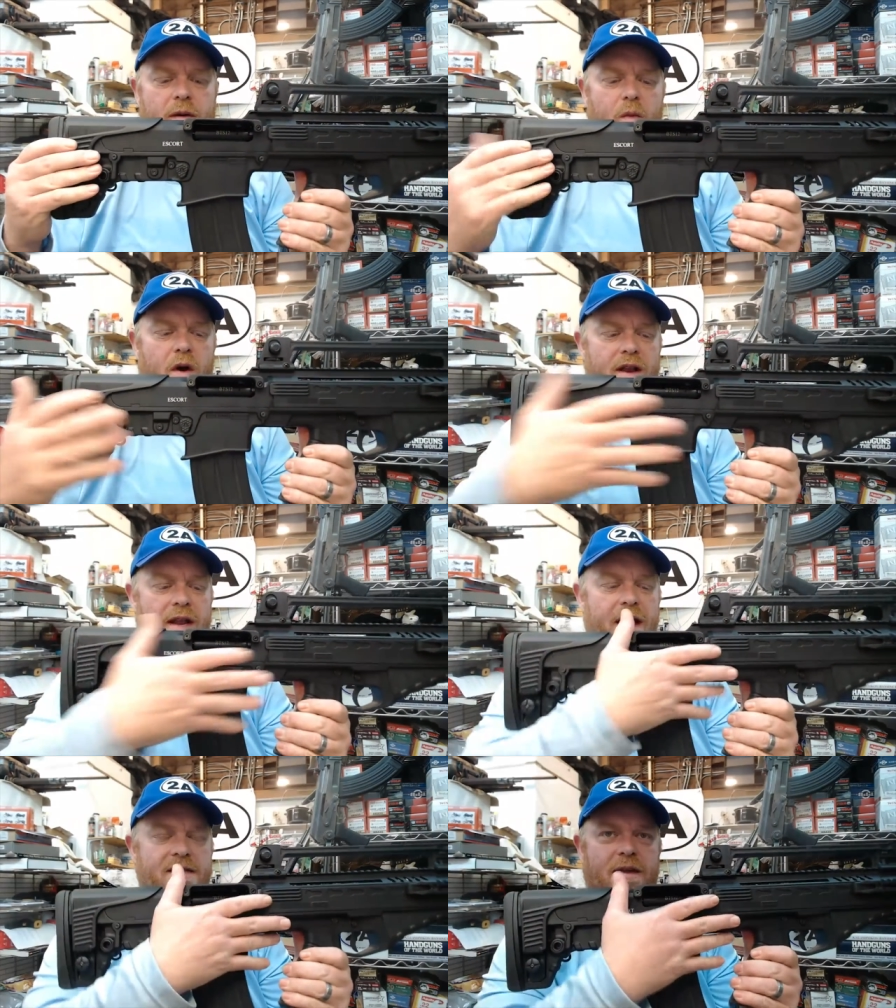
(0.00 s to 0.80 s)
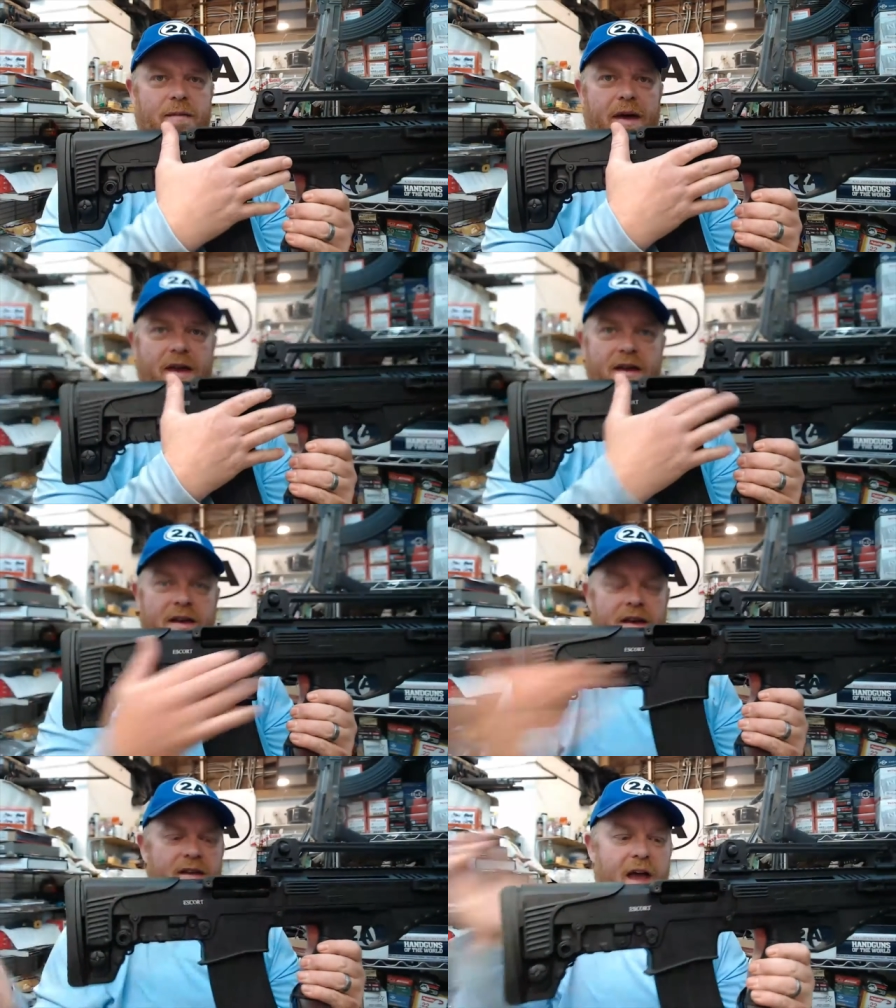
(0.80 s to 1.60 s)
where it needs to be
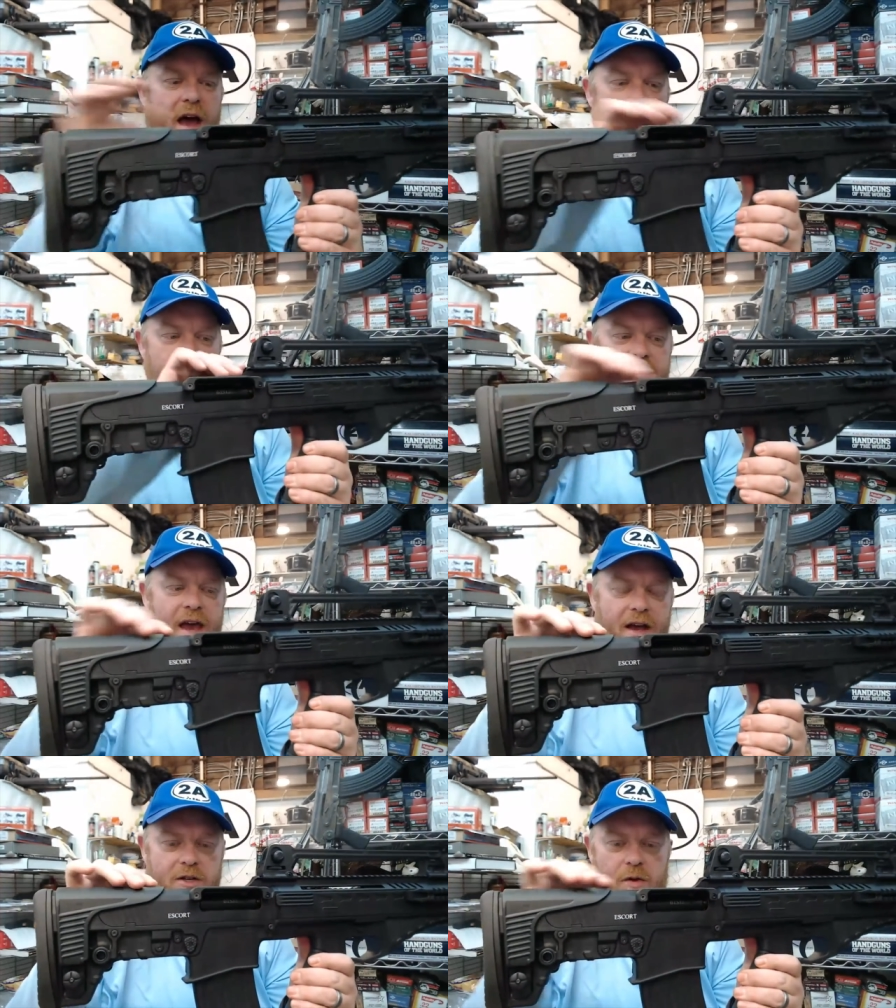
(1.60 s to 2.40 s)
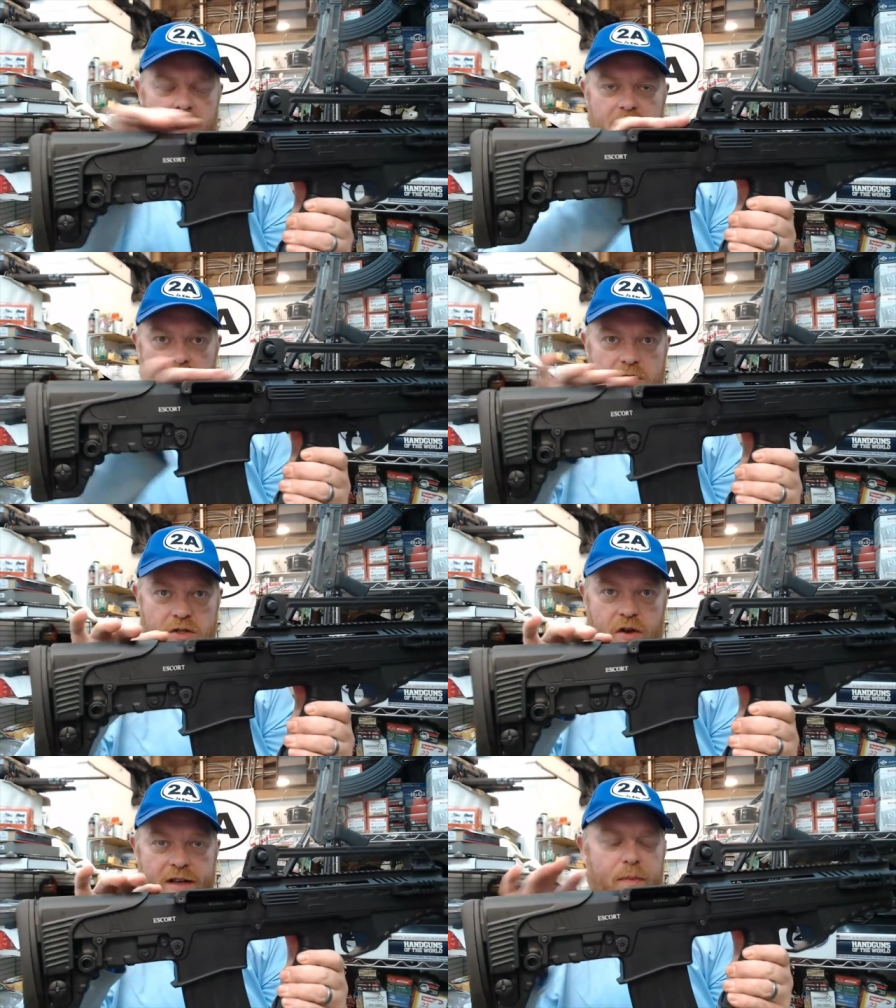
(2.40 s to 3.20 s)
to house the actual, you know,
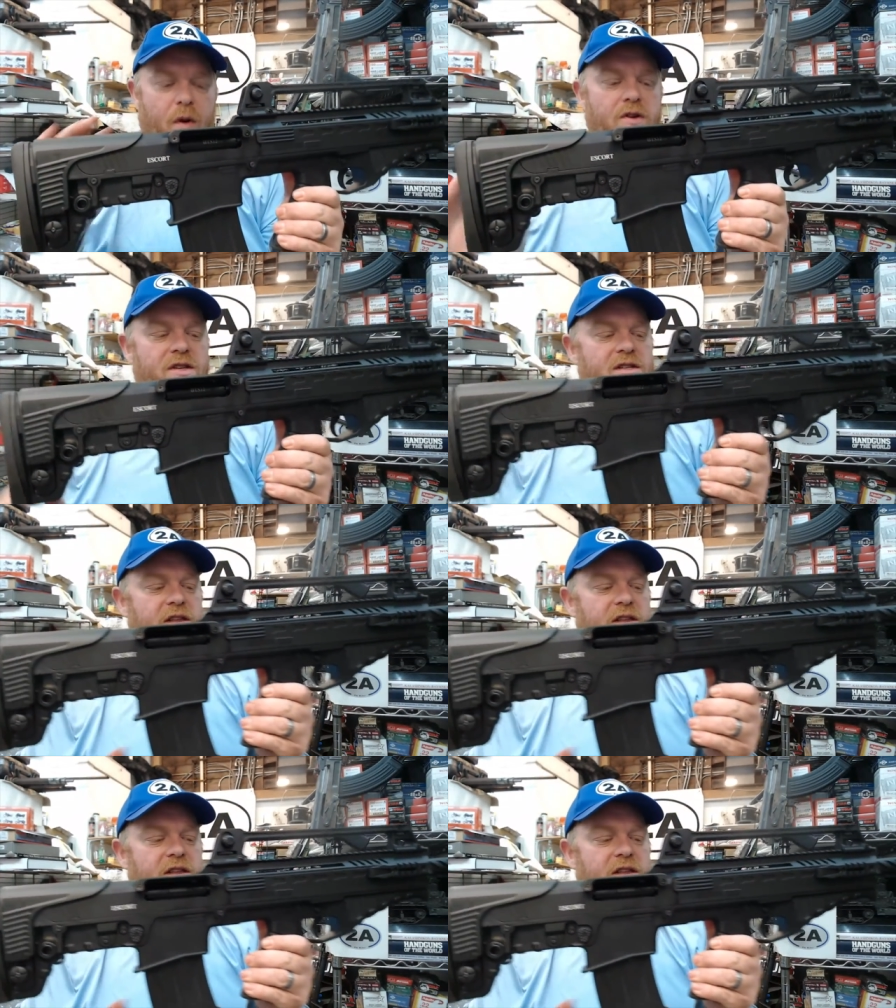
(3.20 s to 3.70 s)
stress portions of the